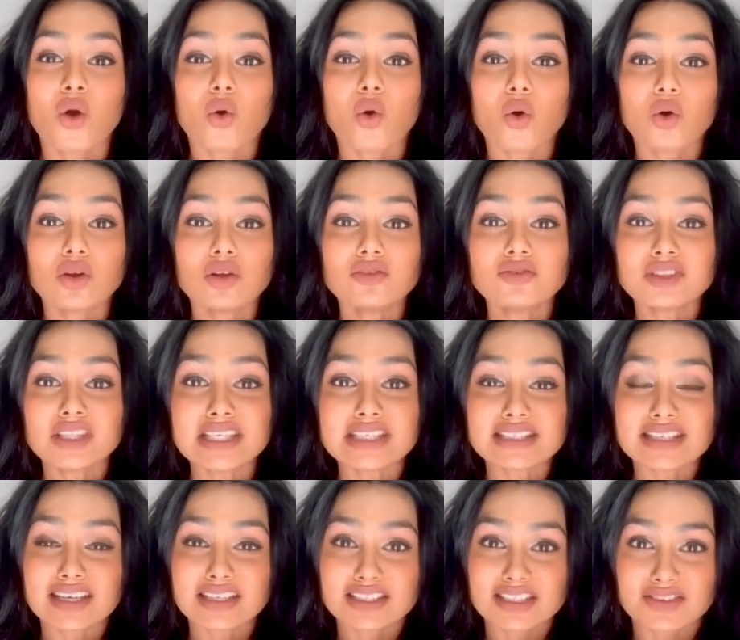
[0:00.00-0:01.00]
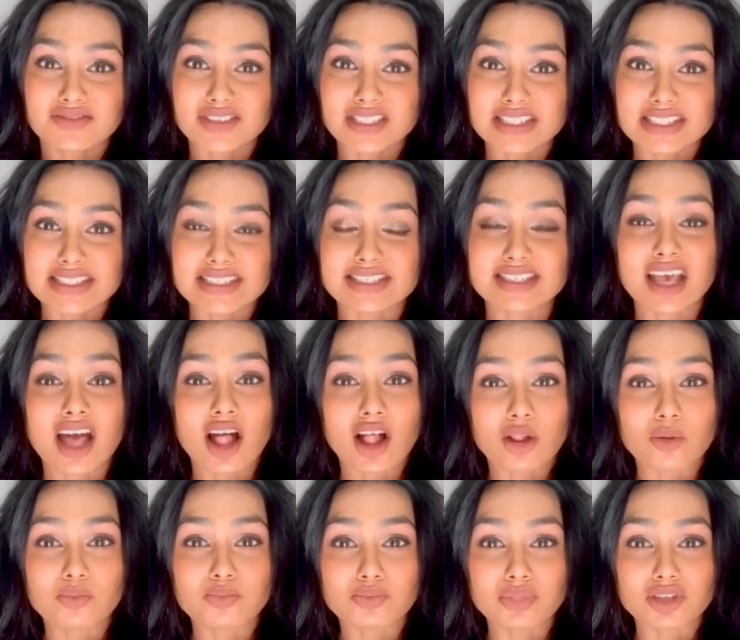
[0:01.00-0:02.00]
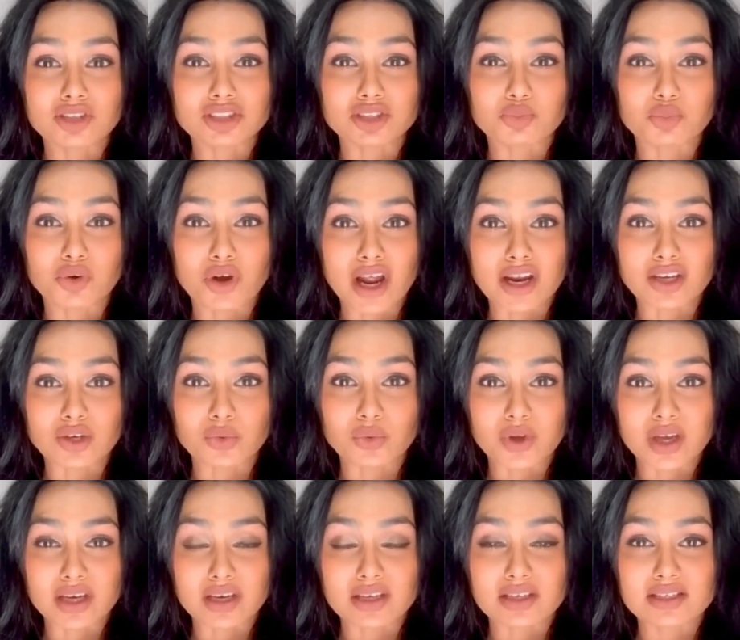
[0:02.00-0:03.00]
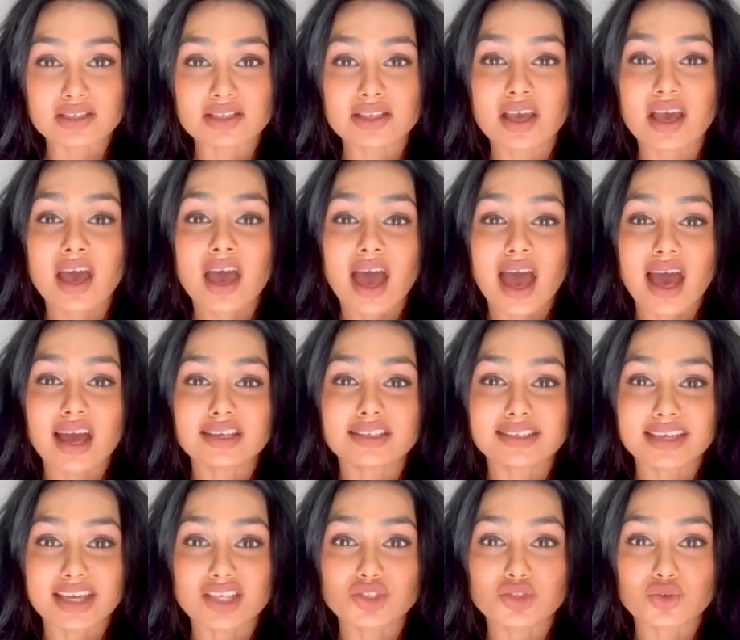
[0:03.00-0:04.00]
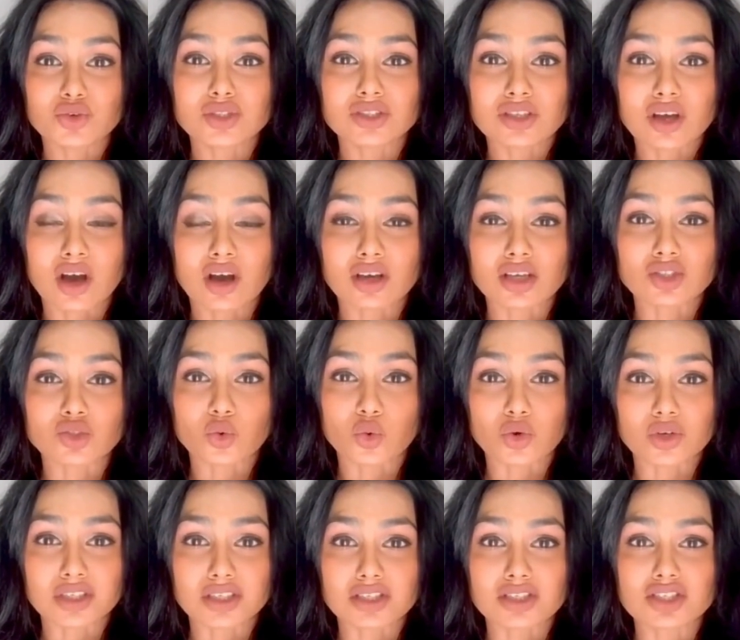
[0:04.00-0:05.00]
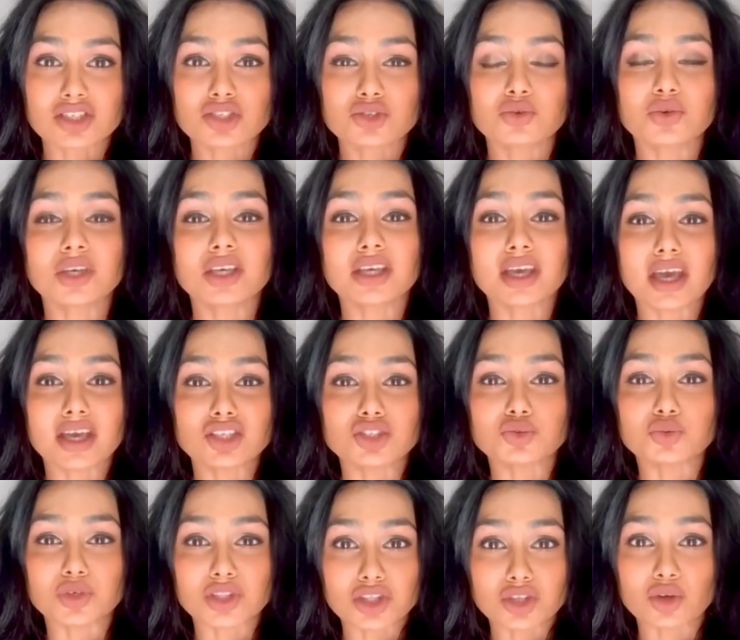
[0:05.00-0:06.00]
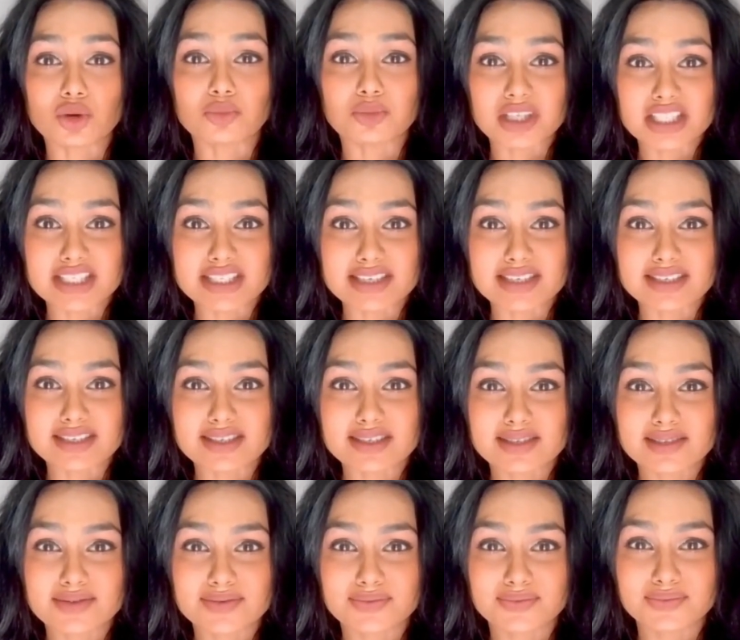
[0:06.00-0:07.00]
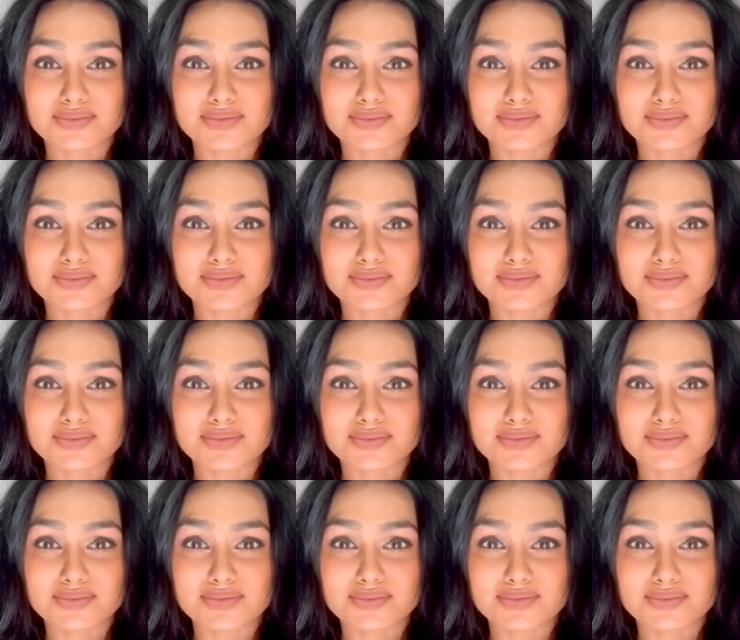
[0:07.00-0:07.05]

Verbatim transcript: All of these activities help build brand awareness and get your target audience to engage with your business.